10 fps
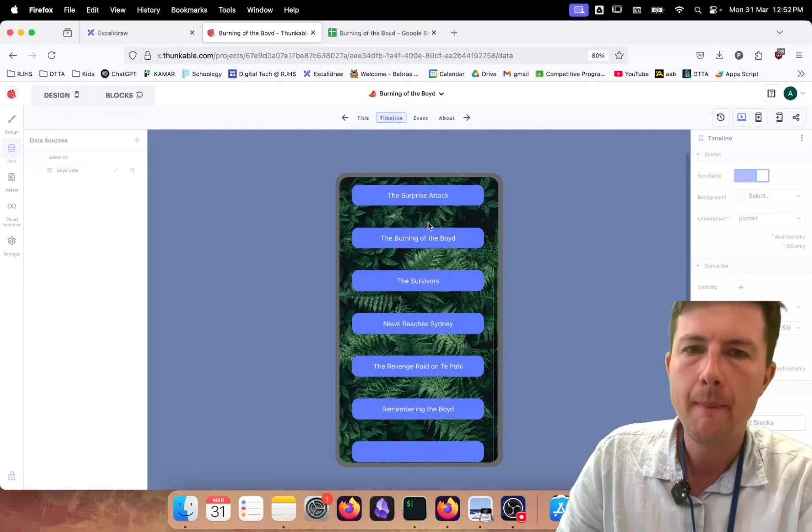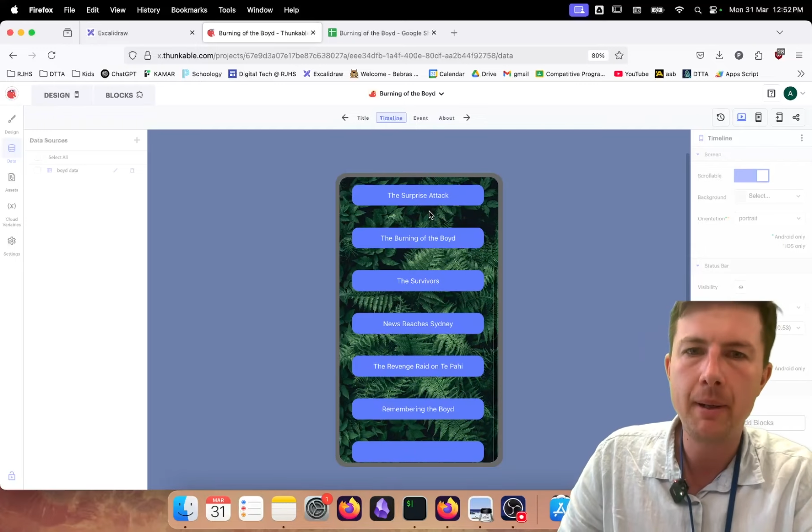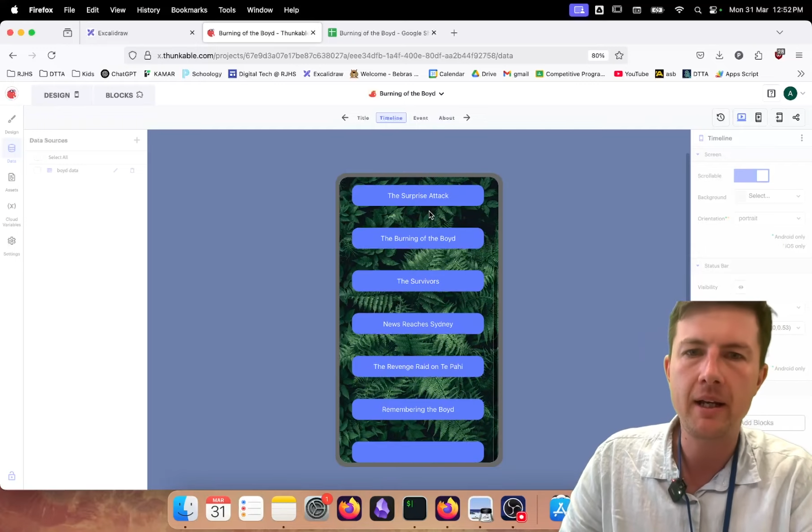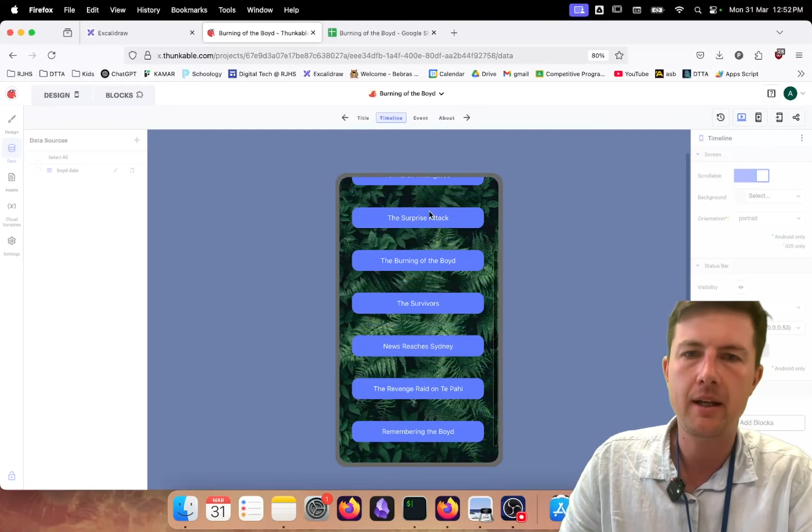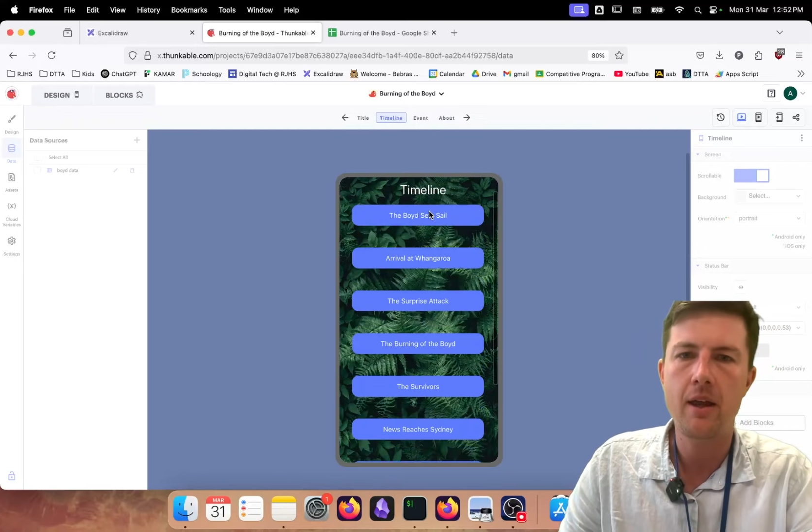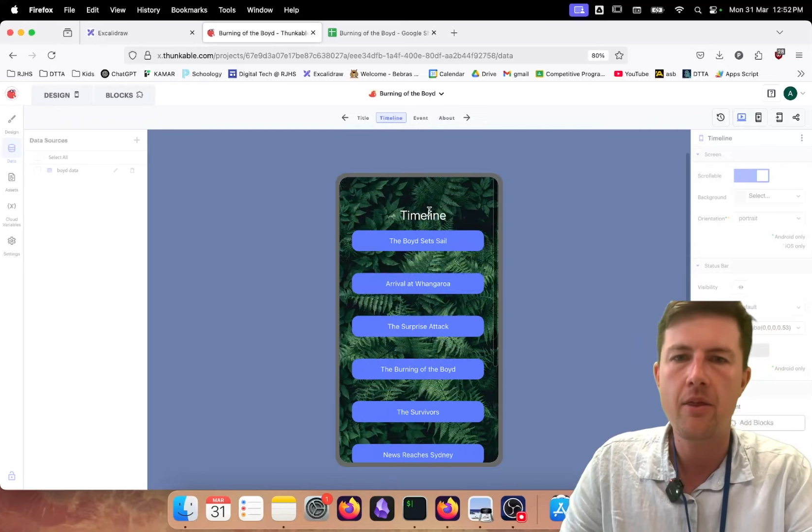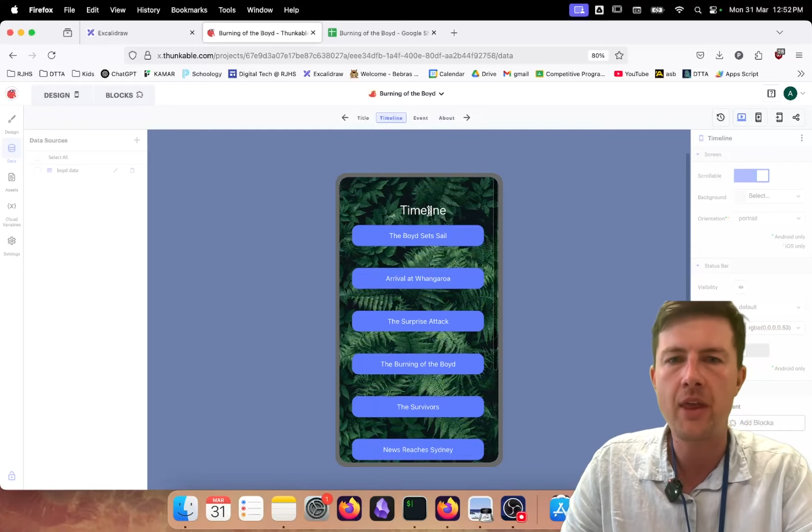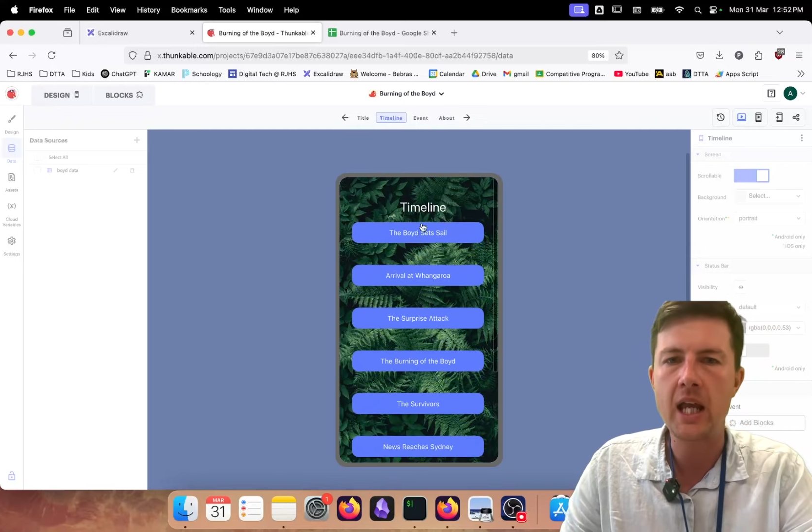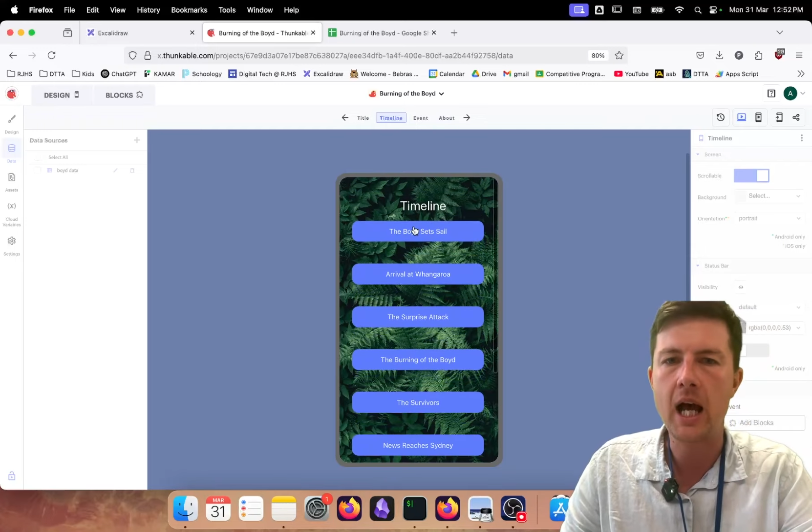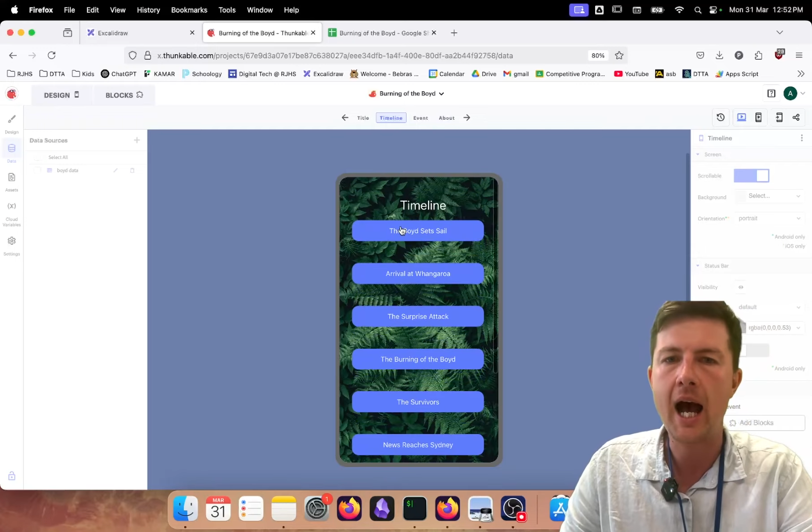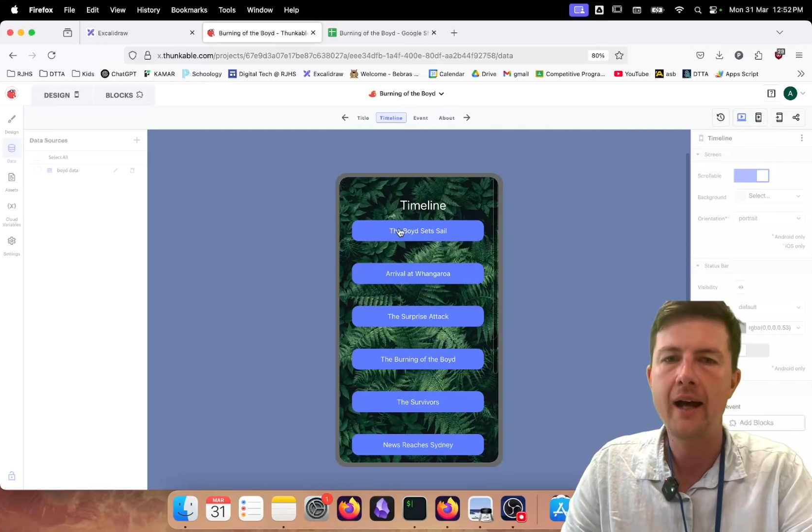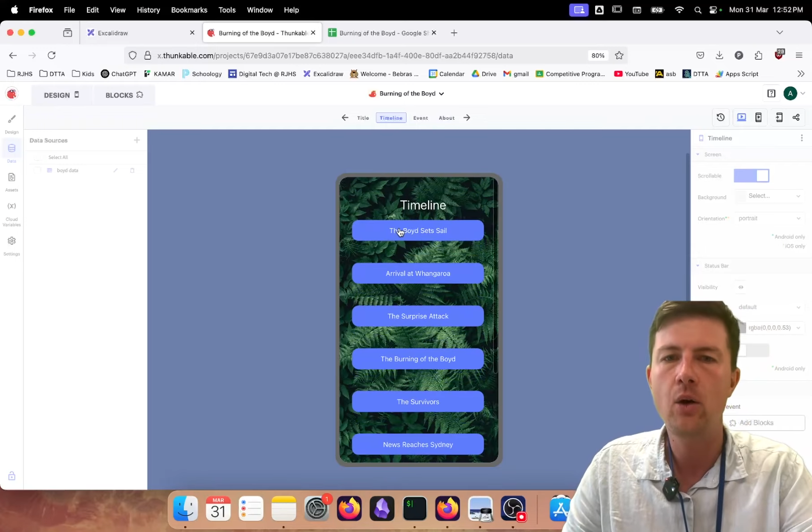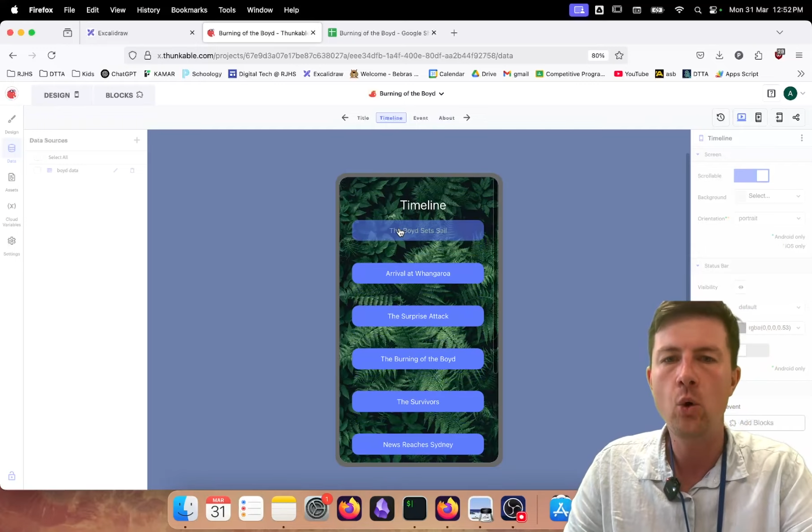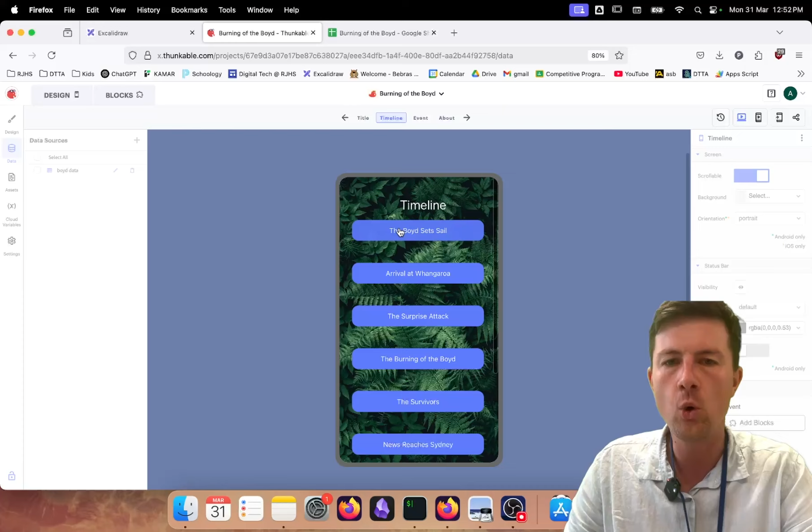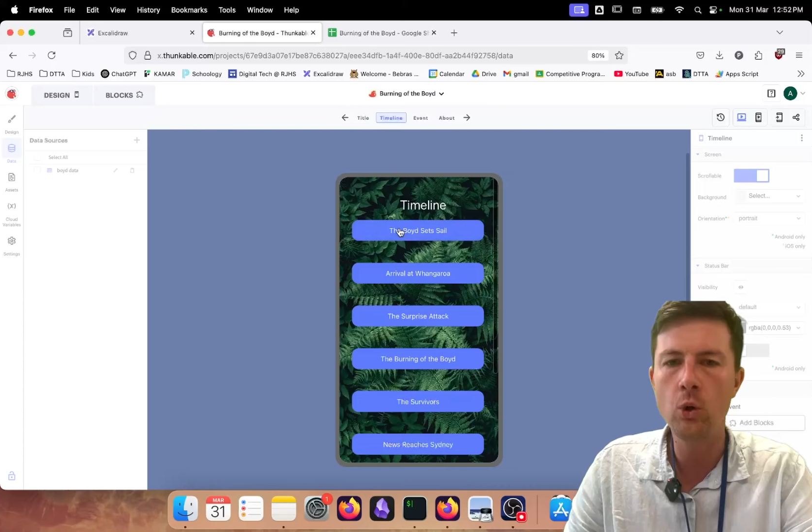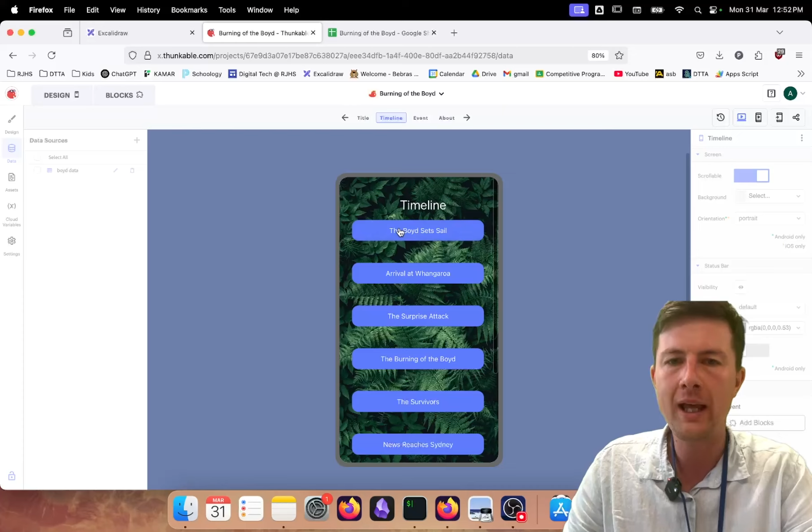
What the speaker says: but they all